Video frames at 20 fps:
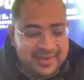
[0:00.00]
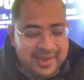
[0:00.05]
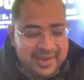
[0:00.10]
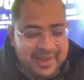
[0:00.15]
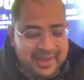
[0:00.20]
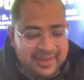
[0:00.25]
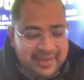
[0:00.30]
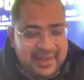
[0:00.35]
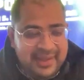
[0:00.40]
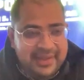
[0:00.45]

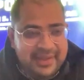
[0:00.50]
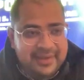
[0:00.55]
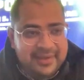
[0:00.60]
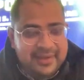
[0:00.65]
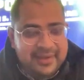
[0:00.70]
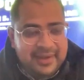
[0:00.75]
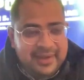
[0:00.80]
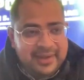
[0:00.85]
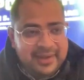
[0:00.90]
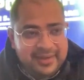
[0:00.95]
And
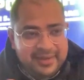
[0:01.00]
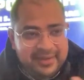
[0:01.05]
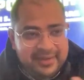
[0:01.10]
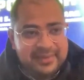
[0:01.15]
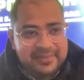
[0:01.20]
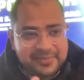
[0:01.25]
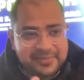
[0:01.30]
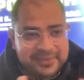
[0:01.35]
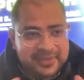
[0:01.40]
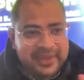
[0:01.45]
then
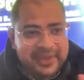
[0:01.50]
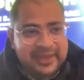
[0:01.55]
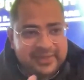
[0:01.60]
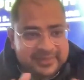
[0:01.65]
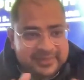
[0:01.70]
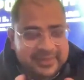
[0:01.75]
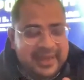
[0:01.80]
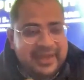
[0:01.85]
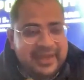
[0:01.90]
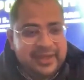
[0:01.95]

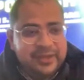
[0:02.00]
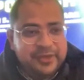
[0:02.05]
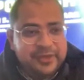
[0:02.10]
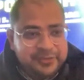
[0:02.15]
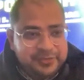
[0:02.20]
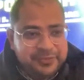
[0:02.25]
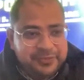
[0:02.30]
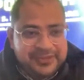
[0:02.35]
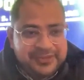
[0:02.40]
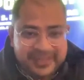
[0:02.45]
it kind
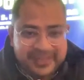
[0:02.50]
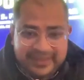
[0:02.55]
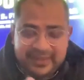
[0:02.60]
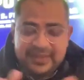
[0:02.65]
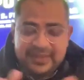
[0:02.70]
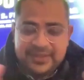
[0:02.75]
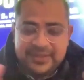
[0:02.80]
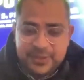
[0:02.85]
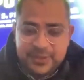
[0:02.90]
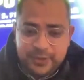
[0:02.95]
of
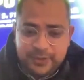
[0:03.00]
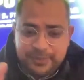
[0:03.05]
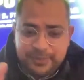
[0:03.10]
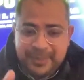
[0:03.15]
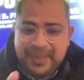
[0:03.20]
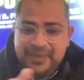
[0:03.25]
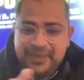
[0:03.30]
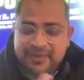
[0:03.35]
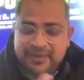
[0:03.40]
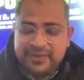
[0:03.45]
settles on
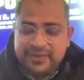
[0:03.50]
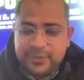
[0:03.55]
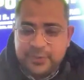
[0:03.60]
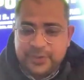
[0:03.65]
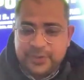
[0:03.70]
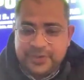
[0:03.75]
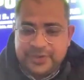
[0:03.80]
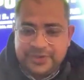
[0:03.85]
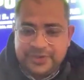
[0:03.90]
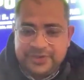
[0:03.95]
Belt and Road
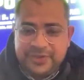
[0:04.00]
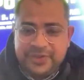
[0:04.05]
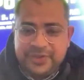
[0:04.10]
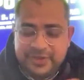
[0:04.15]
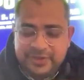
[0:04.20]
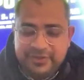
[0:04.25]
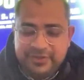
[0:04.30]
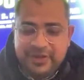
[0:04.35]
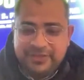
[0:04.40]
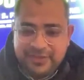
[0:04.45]

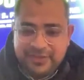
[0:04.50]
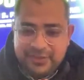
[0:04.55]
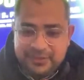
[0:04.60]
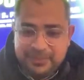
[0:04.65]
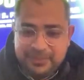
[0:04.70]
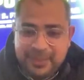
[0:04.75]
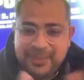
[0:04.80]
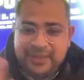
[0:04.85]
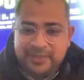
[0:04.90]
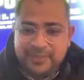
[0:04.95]
Initiative after
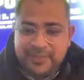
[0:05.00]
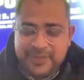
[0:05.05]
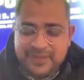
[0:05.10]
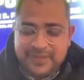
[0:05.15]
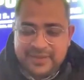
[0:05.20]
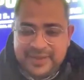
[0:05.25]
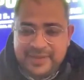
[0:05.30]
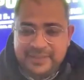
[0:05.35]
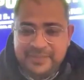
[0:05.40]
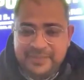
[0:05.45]
multiple
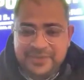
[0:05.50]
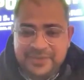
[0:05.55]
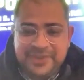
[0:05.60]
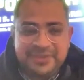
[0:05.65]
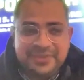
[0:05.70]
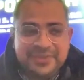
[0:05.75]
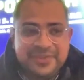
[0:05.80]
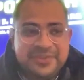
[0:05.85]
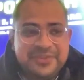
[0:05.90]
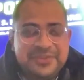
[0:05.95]
name
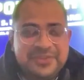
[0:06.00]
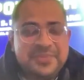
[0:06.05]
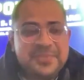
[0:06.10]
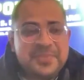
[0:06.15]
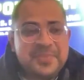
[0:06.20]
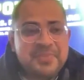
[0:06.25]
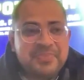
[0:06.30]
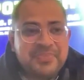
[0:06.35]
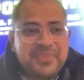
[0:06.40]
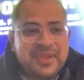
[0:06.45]
changes.
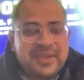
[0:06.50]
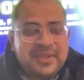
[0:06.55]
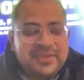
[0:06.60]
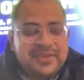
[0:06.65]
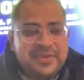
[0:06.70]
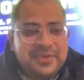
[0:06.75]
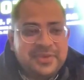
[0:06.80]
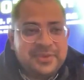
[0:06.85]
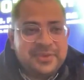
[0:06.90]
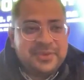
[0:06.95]

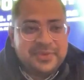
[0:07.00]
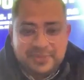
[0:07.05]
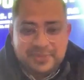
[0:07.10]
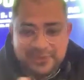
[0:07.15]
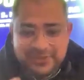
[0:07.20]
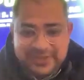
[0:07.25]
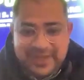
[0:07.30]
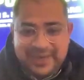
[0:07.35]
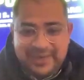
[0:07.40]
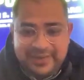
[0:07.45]
So there
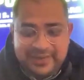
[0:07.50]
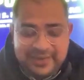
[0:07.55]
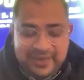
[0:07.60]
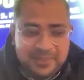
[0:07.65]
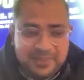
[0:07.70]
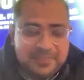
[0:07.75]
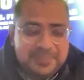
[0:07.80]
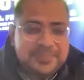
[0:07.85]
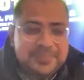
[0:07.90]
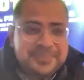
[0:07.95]
was that
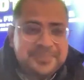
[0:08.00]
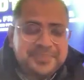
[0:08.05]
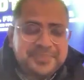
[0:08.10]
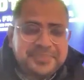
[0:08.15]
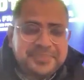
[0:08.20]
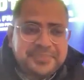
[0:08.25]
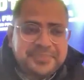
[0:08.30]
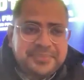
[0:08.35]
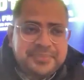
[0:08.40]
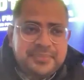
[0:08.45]
hiccup.
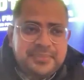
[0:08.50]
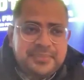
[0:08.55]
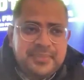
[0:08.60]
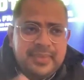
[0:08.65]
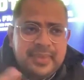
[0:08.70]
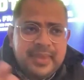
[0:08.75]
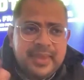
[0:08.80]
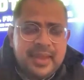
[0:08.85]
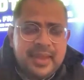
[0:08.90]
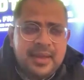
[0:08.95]

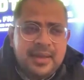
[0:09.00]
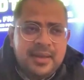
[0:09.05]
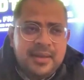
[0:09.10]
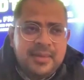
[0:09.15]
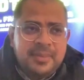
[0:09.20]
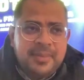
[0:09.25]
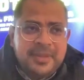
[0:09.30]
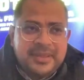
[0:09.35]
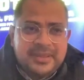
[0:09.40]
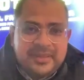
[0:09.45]

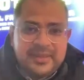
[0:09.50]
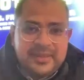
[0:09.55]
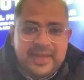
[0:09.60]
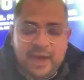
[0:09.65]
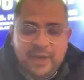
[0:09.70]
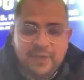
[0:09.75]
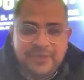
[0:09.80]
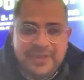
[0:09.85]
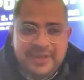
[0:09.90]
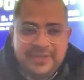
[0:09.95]
But
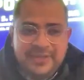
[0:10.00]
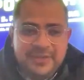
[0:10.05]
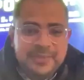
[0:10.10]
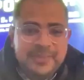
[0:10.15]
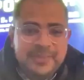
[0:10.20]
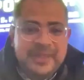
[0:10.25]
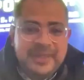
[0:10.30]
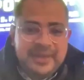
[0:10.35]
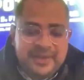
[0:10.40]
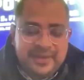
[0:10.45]
now we have the
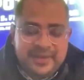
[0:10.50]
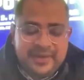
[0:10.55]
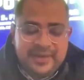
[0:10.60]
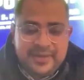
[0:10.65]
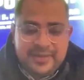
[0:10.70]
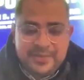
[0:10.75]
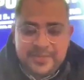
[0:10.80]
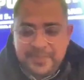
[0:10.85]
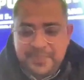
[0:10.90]
BRI.